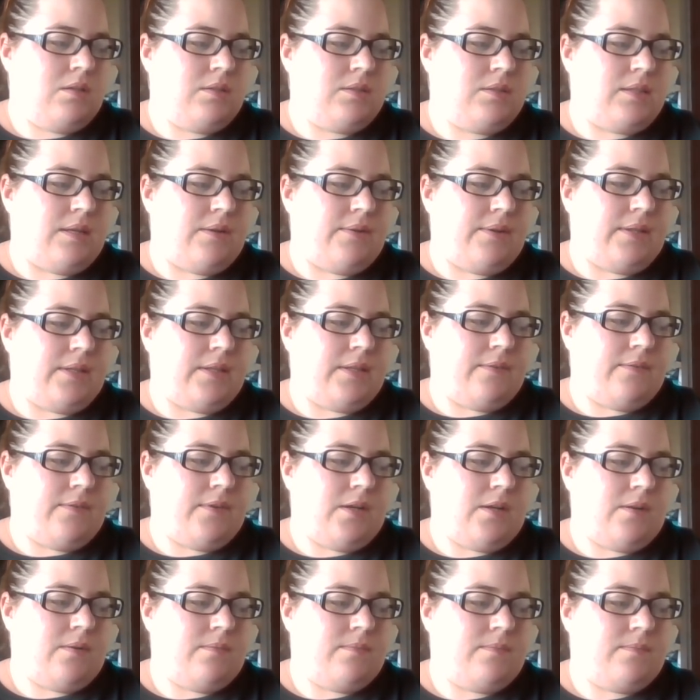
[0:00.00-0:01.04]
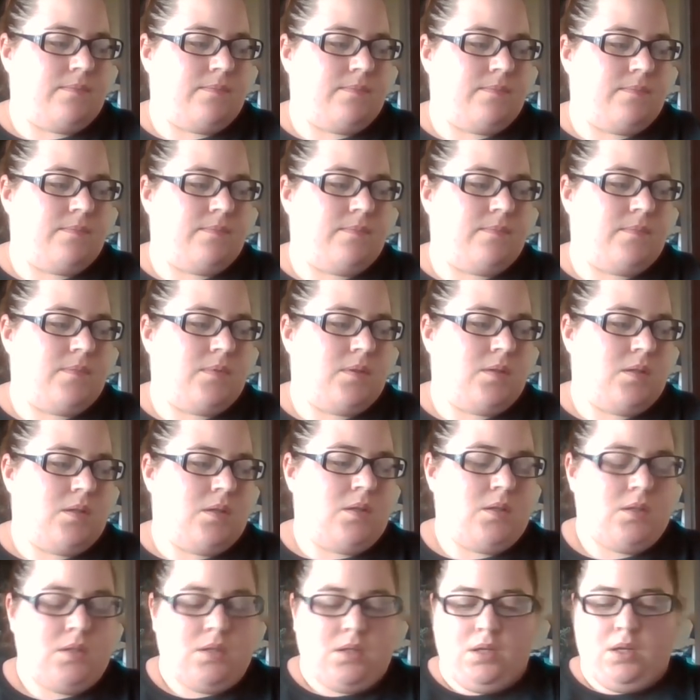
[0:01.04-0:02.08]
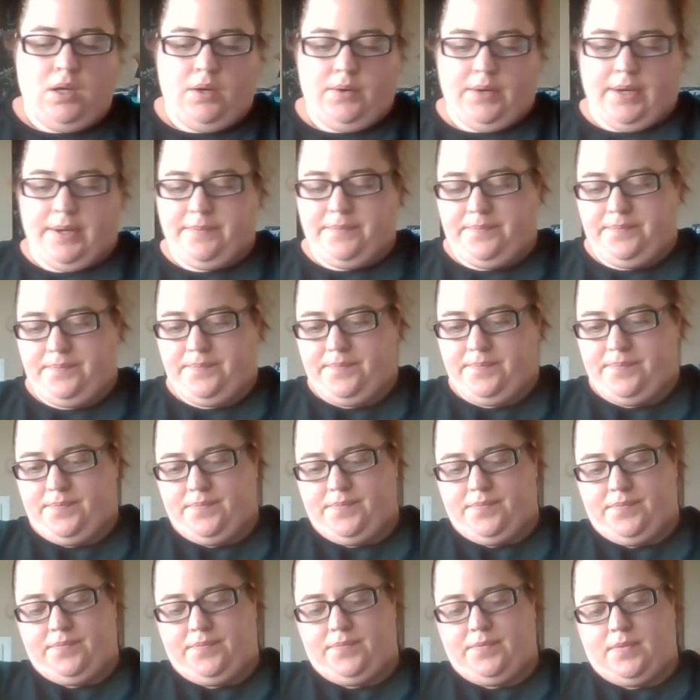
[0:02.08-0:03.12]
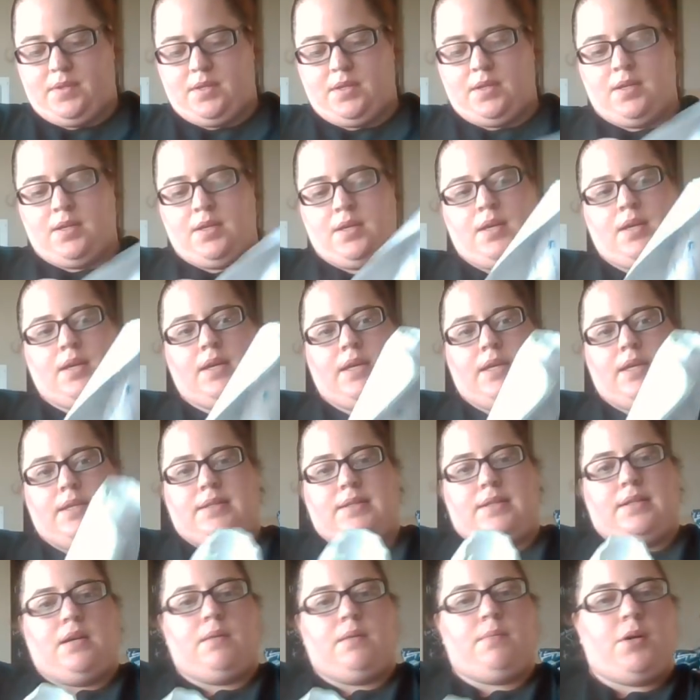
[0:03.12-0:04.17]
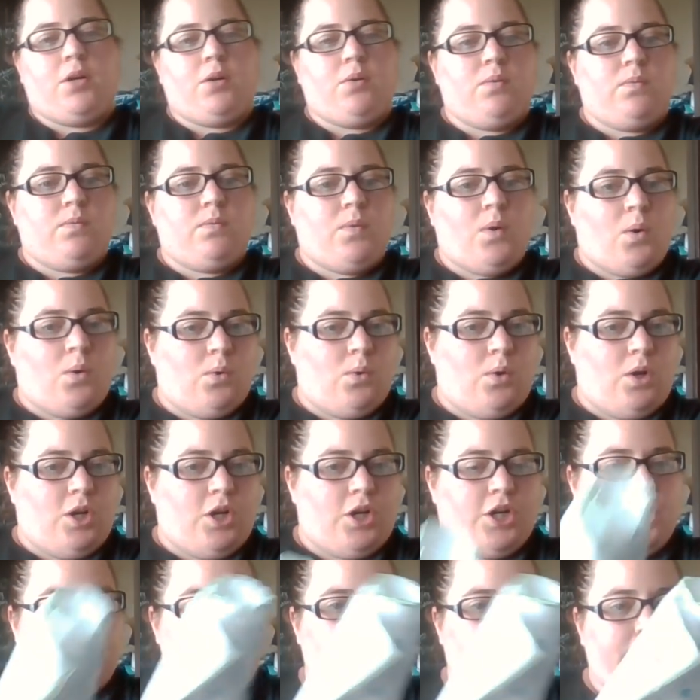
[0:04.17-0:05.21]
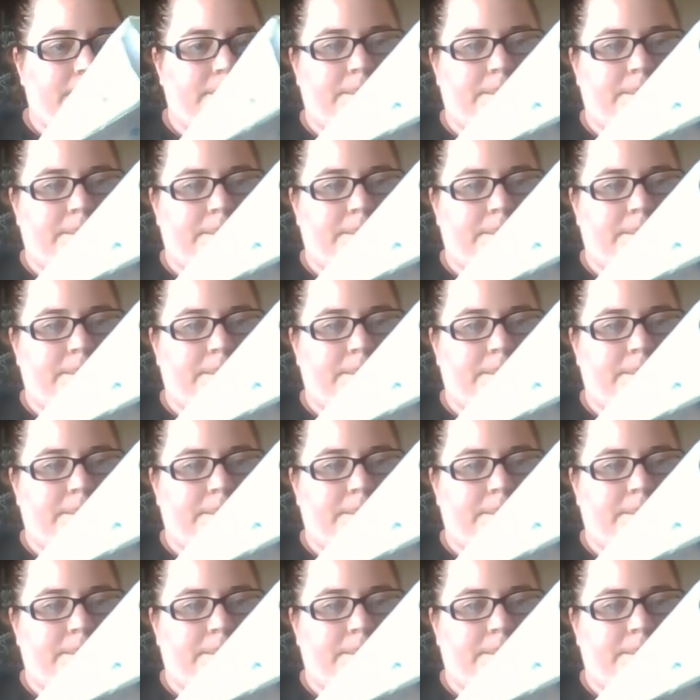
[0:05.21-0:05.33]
Set right there for now. Okay. It did come on a roller.